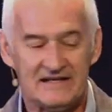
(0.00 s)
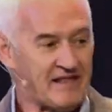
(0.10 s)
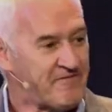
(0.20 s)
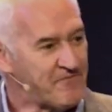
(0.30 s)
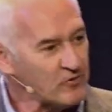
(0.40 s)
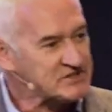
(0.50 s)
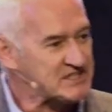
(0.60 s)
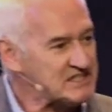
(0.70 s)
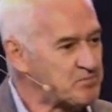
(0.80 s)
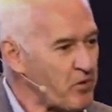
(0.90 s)
They force
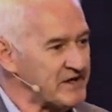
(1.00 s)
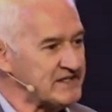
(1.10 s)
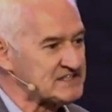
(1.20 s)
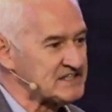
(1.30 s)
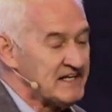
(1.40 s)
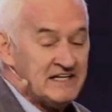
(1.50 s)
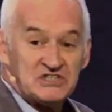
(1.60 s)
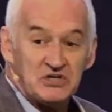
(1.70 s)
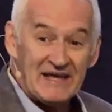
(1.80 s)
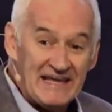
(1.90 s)
these boys
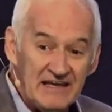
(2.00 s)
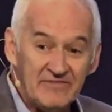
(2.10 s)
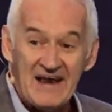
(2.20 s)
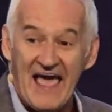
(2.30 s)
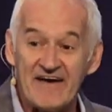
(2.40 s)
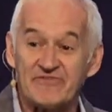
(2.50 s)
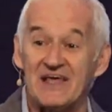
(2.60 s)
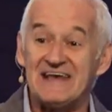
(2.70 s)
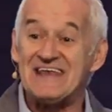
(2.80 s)
to even have their